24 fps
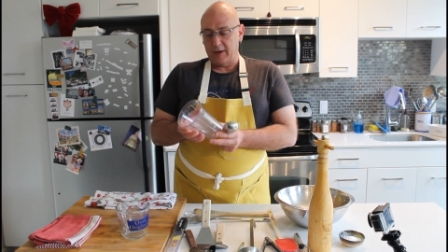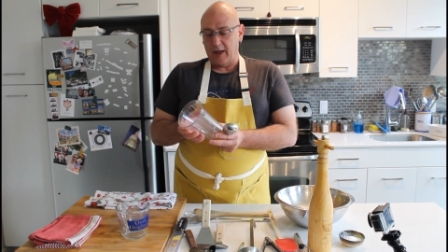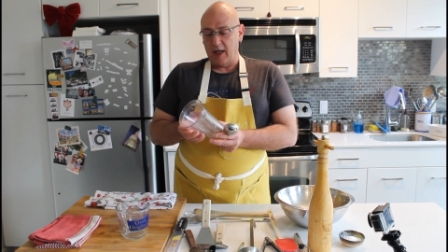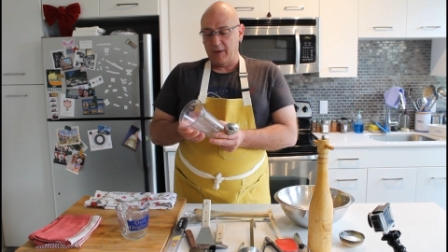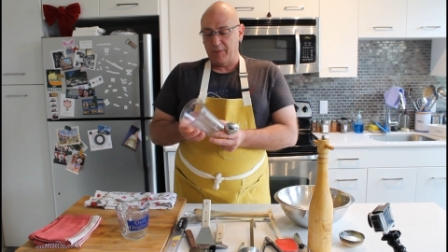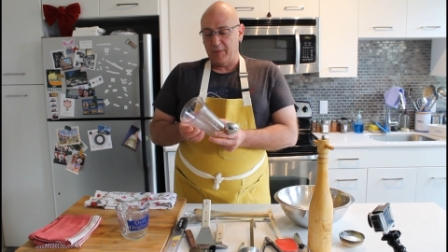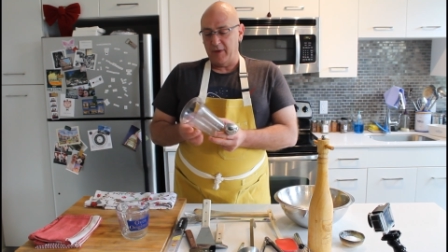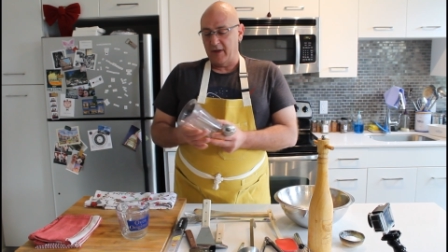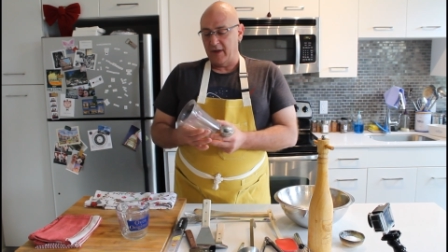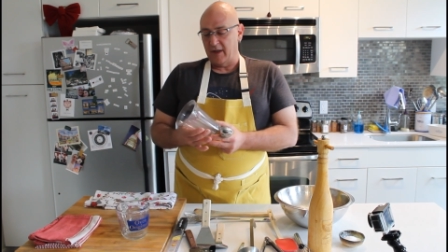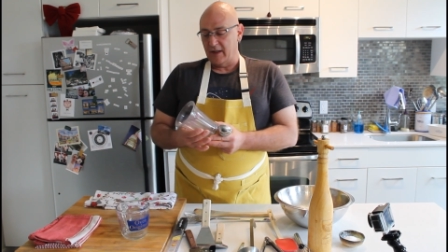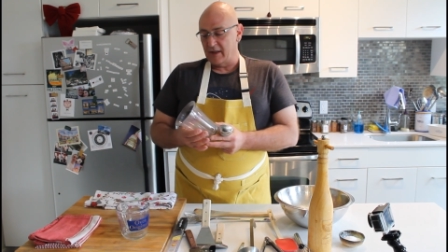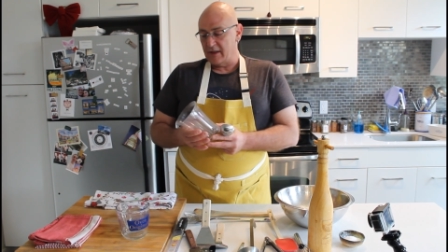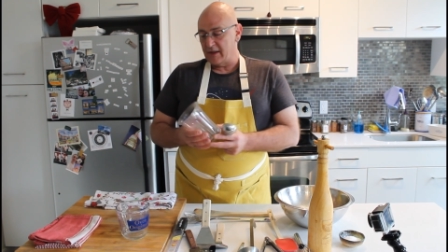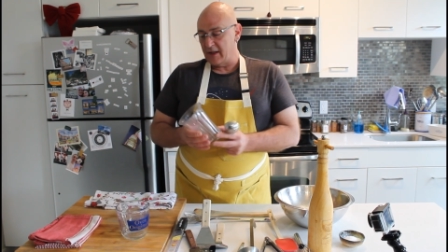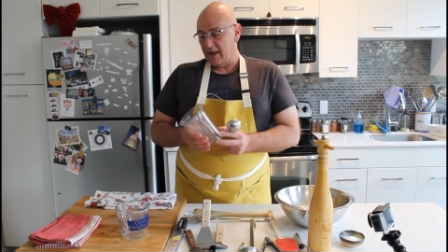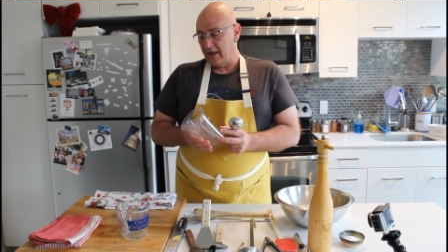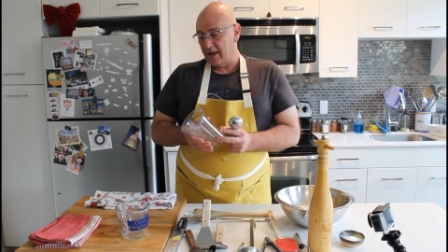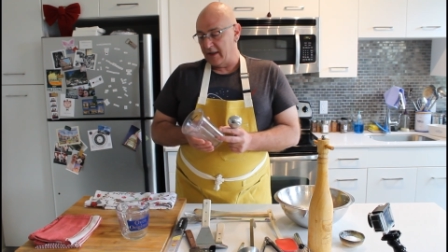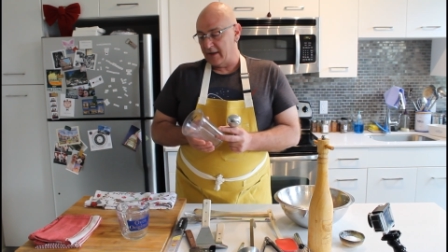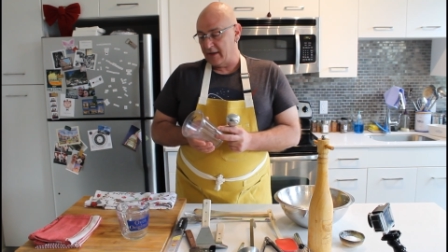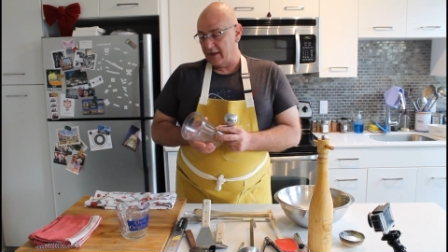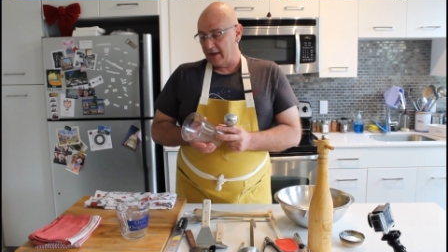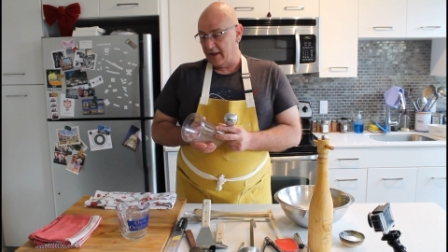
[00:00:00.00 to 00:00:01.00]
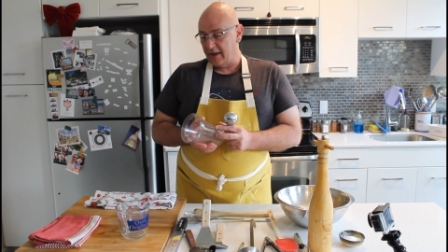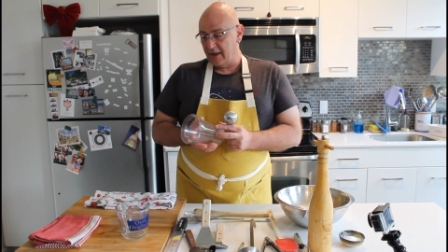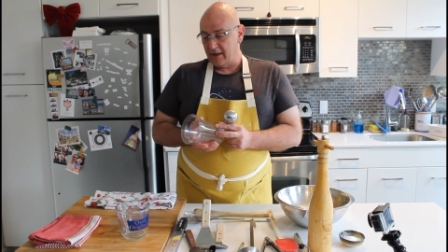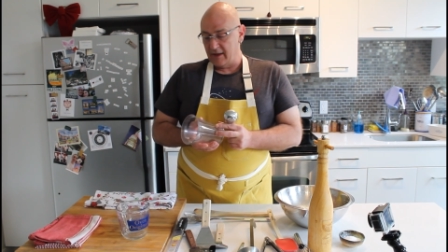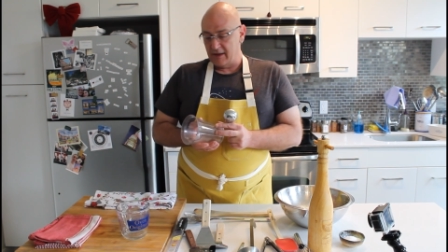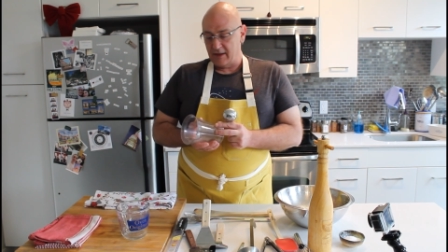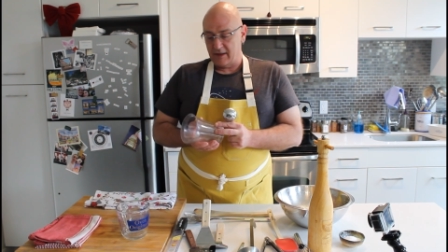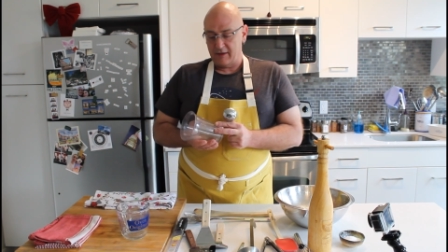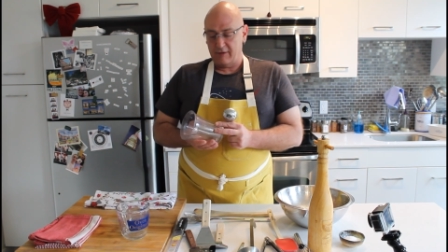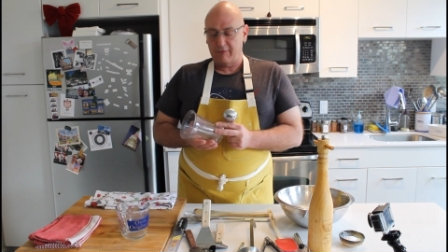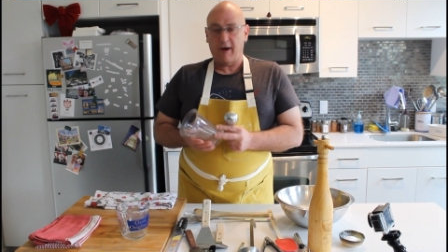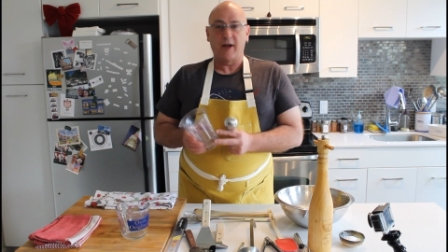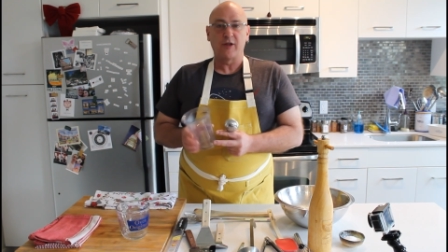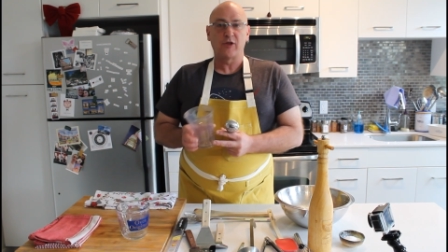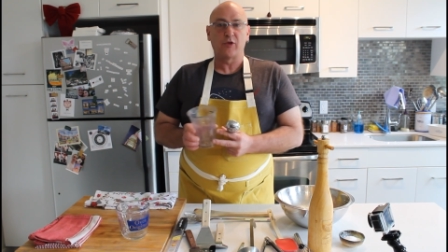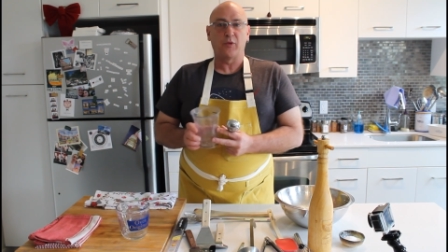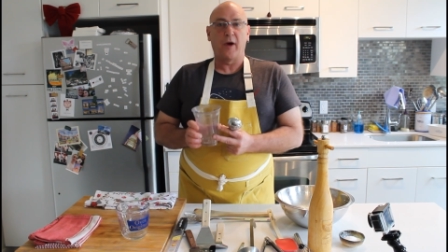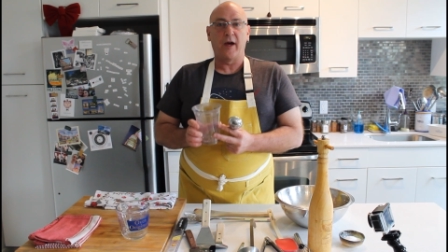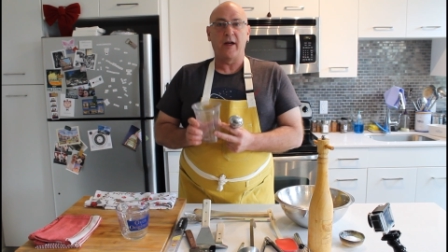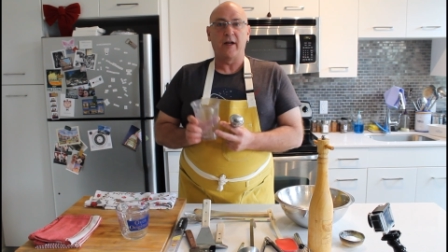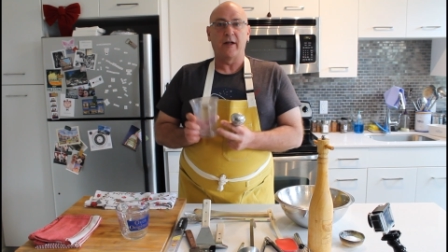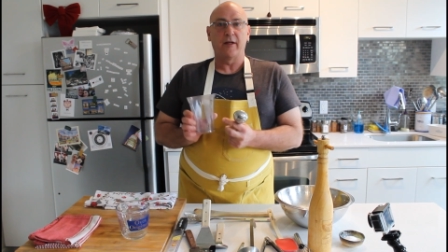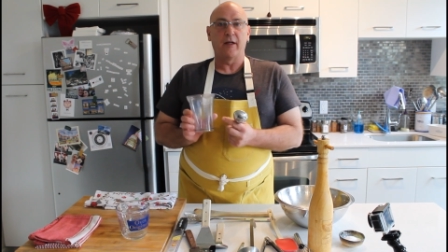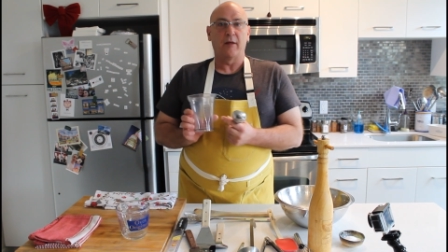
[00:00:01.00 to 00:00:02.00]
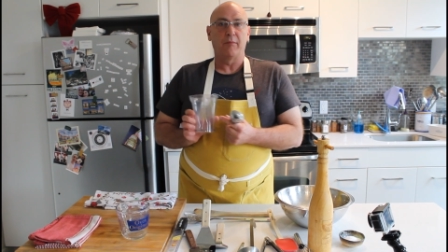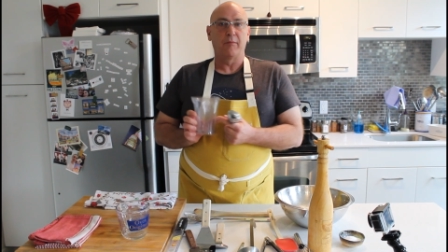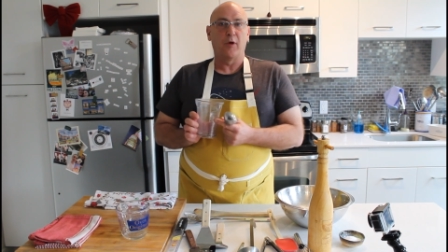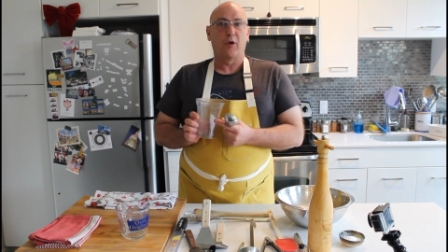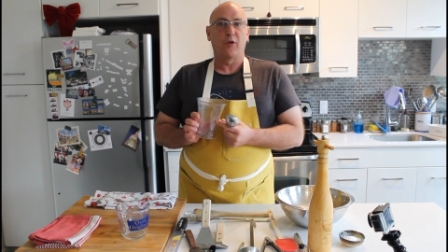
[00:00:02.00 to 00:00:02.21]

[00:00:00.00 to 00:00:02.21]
like because it is graduated in